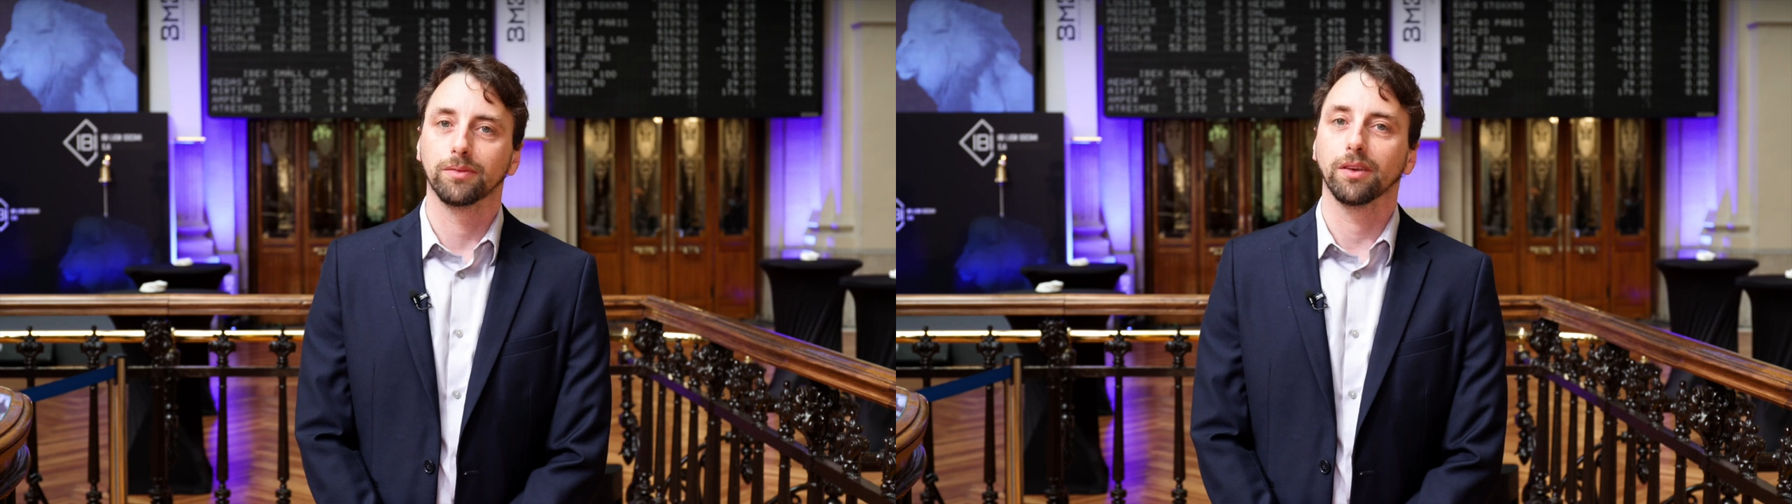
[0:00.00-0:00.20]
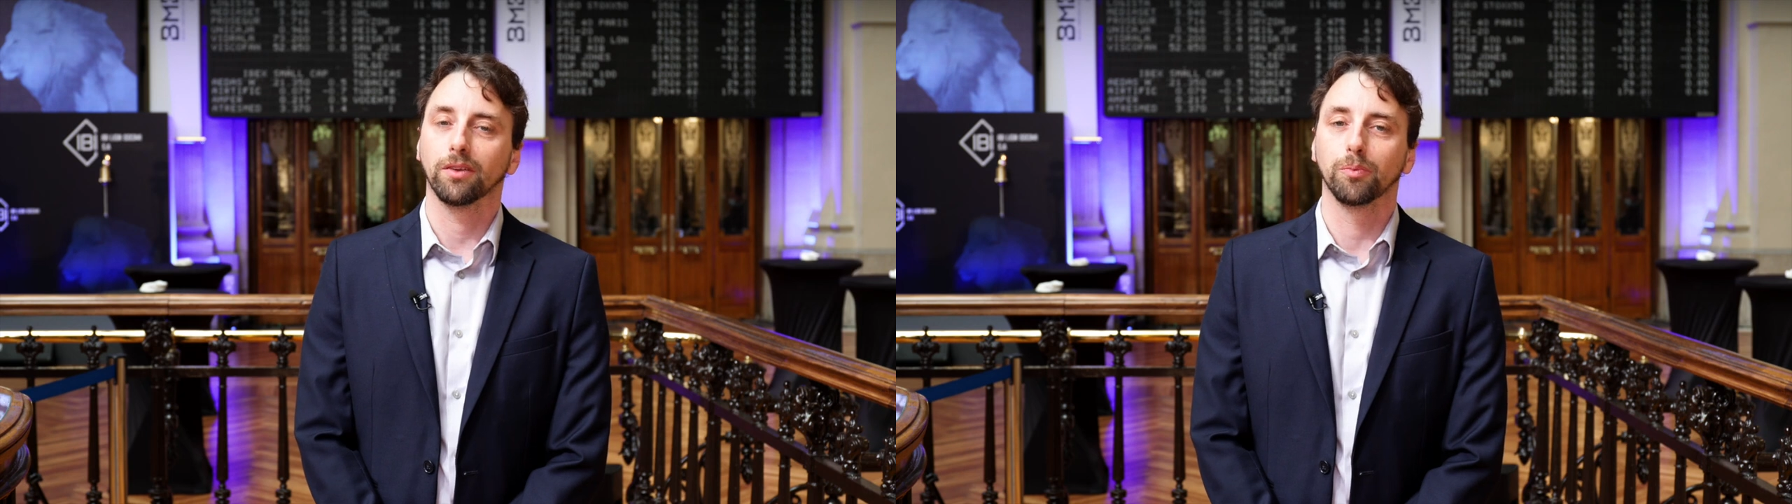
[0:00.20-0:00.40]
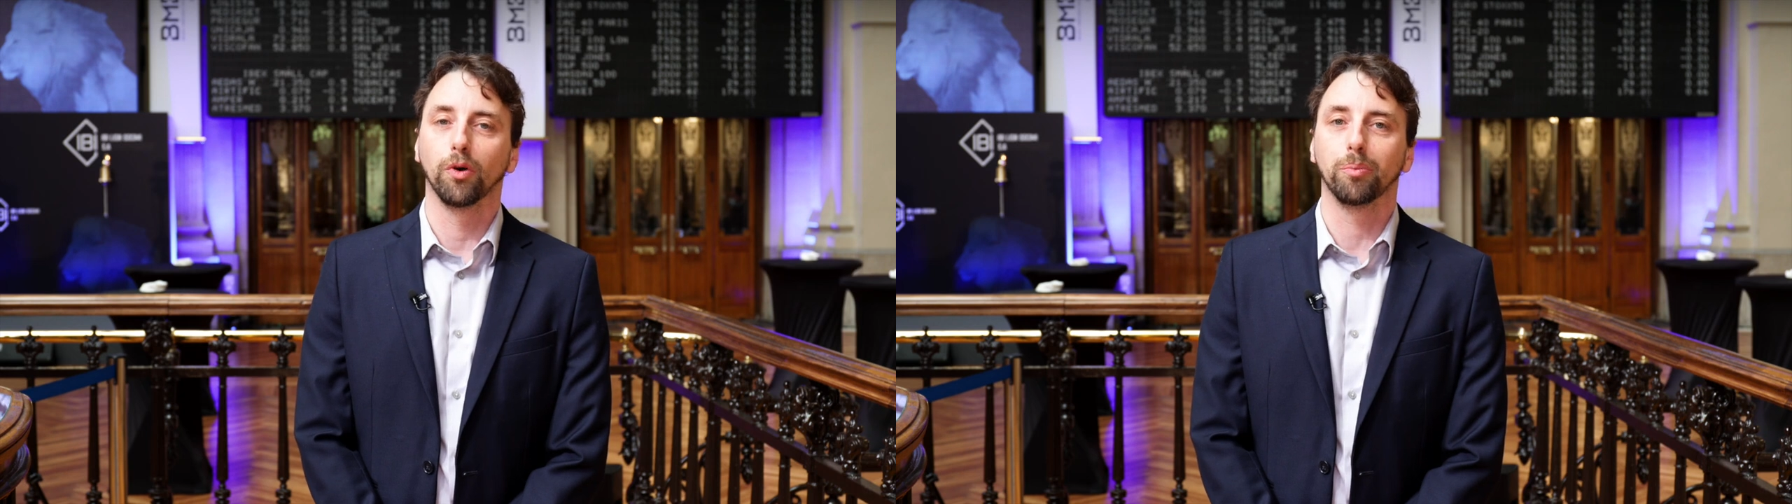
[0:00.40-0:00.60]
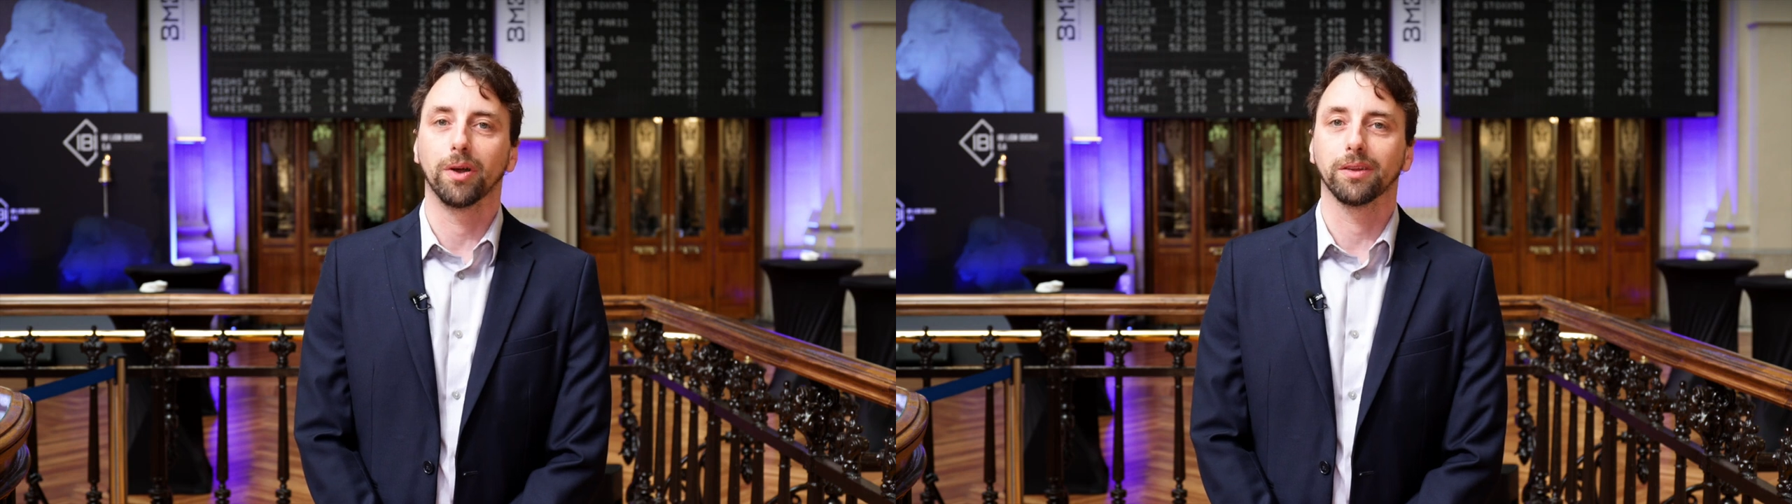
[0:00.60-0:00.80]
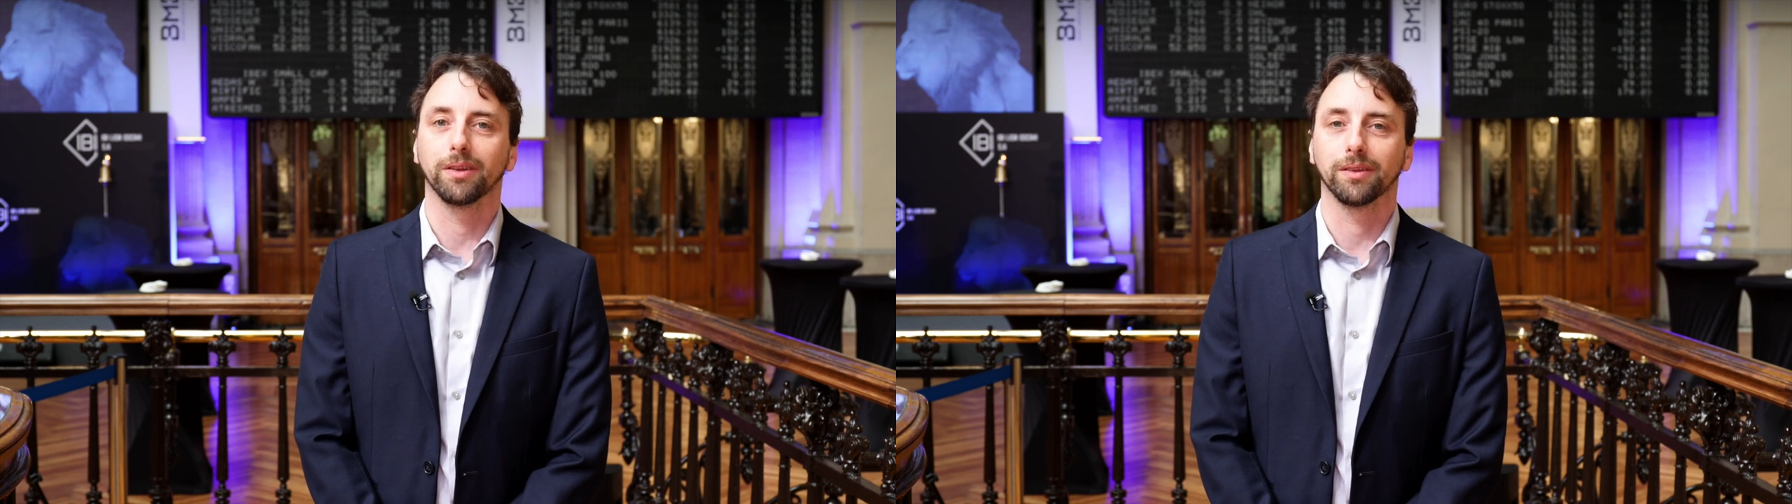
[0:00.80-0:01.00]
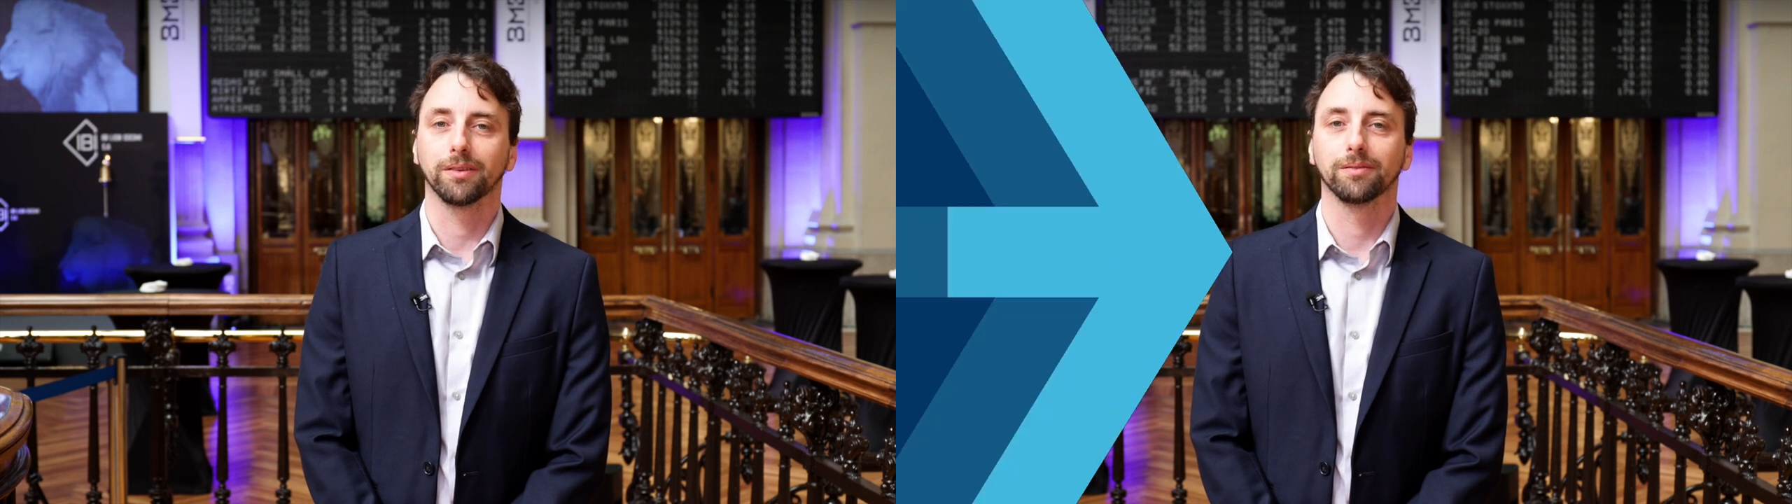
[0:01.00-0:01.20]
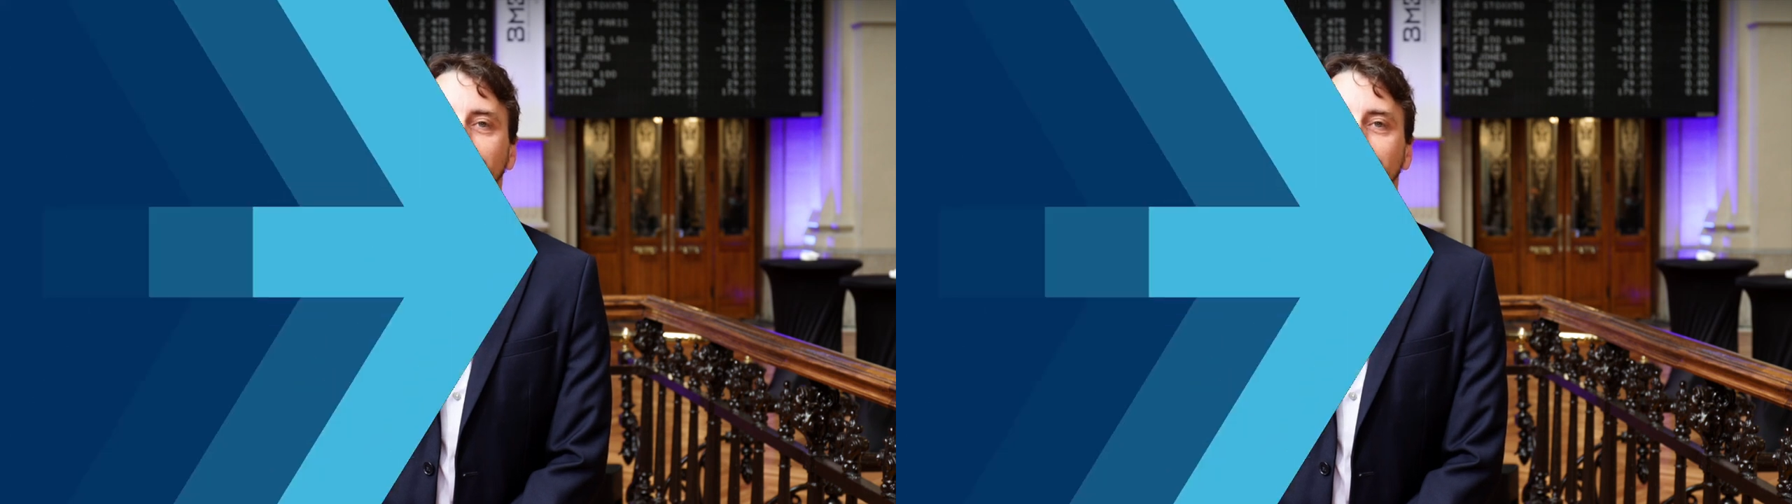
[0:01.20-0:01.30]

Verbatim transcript: take a small part in it.